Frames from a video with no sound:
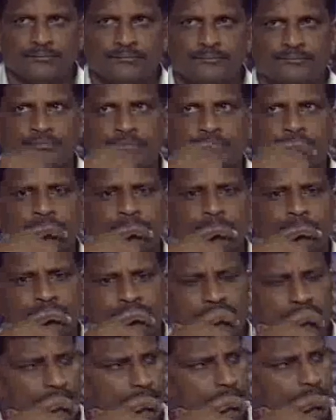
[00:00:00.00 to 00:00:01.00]
I was
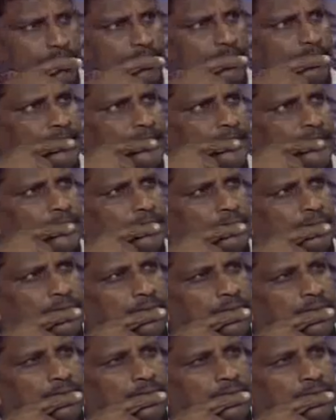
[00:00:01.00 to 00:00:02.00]
being told by one of
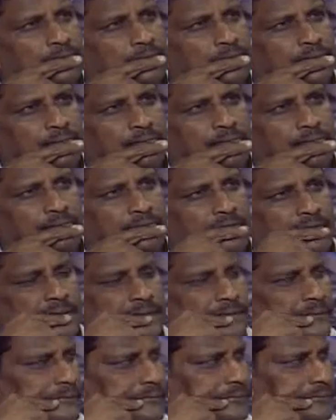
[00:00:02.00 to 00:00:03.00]
the colleagues today
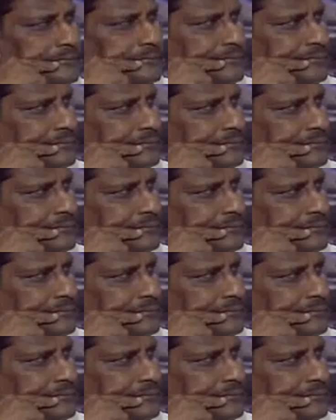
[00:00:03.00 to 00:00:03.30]
itself